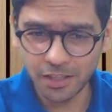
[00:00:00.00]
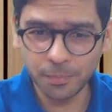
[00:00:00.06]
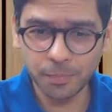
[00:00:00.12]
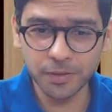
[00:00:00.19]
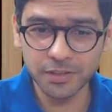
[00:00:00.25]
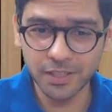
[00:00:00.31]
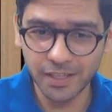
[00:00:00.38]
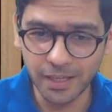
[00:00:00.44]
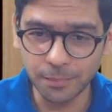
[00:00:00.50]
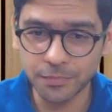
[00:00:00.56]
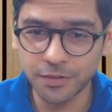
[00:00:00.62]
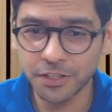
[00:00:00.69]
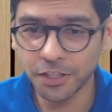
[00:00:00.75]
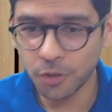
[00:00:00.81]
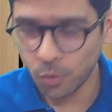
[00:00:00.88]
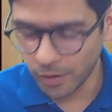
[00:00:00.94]

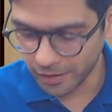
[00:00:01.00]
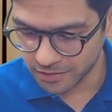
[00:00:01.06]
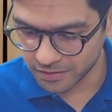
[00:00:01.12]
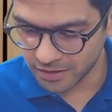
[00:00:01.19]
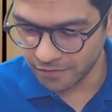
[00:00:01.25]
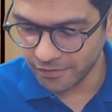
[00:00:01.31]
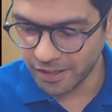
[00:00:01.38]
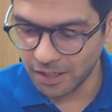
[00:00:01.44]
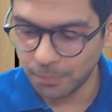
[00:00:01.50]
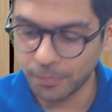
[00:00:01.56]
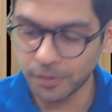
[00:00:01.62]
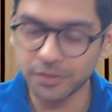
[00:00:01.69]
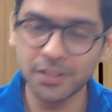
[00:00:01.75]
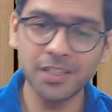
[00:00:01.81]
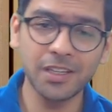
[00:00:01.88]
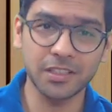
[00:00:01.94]
MCQ and
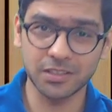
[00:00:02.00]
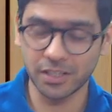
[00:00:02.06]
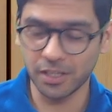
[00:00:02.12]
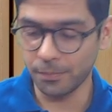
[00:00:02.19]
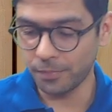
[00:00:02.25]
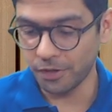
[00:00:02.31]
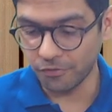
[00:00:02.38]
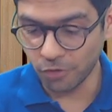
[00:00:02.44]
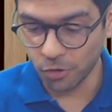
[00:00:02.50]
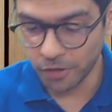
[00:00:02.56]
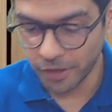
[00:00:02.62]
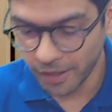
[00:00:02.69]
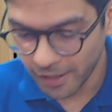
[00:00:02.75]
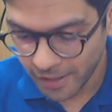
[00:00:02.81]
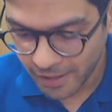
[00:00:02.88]
70% descriptive. Okay,